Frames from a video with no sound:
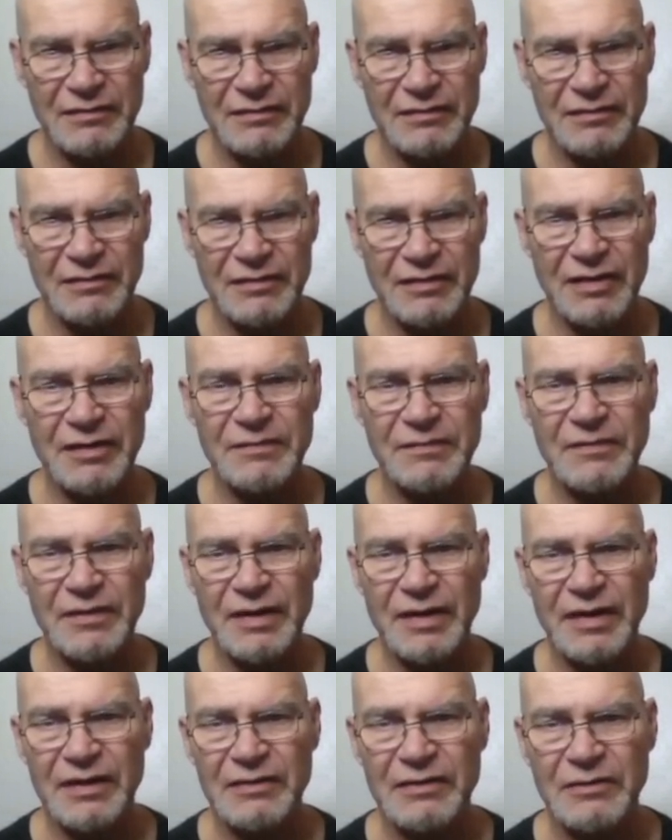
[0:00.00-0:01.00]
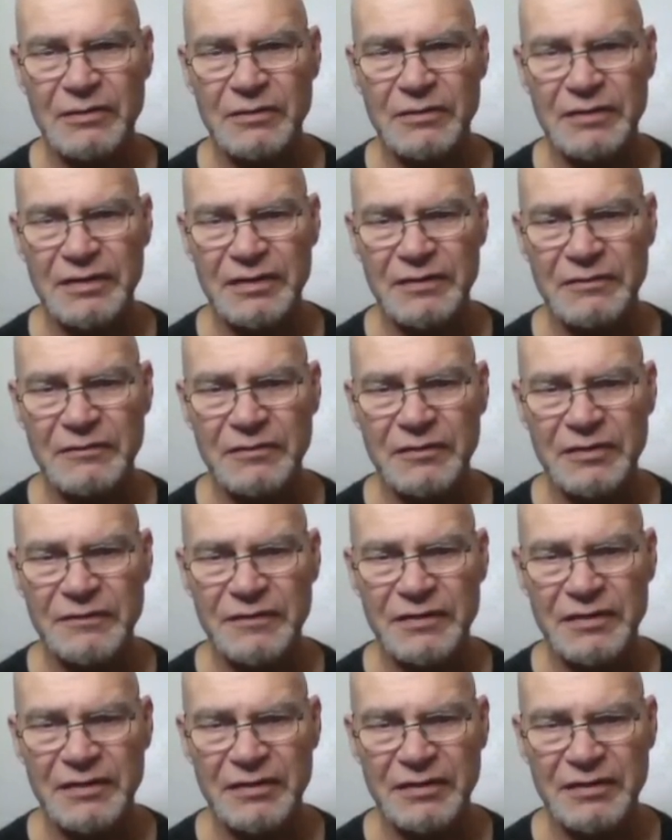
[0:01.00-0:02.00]
keep that, or we can get rid of
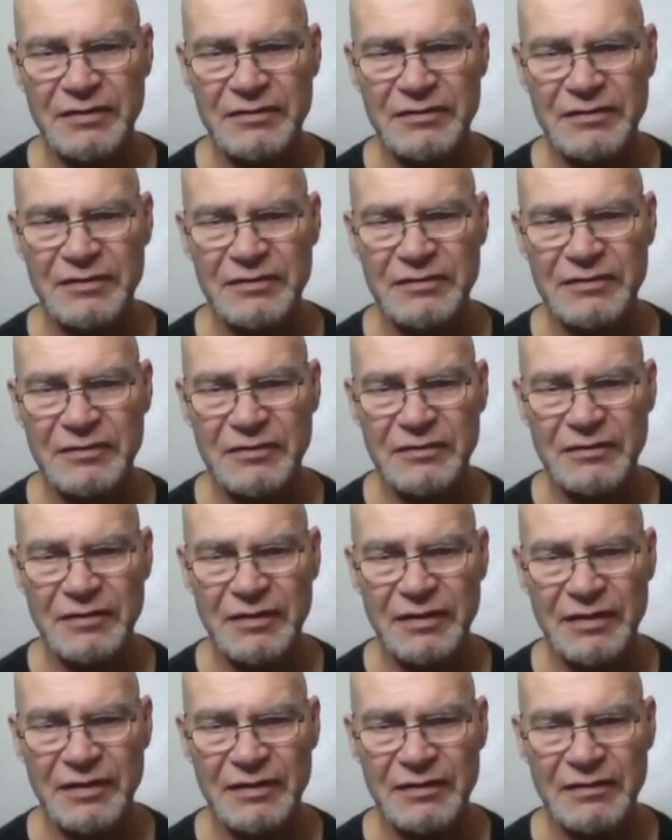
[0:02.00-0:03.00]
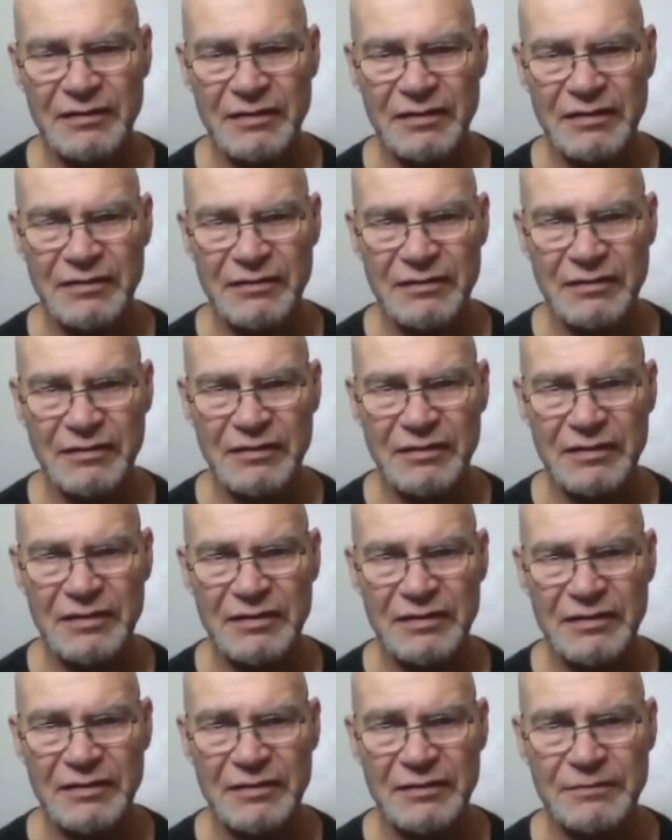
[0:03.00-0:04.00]
it. Let's just go ahead and delete
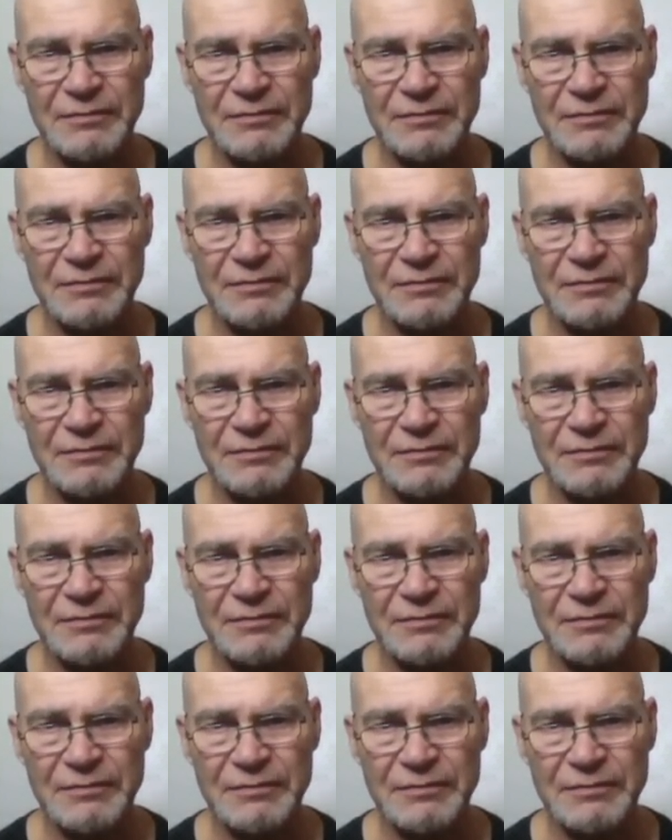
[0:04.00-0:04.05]
it.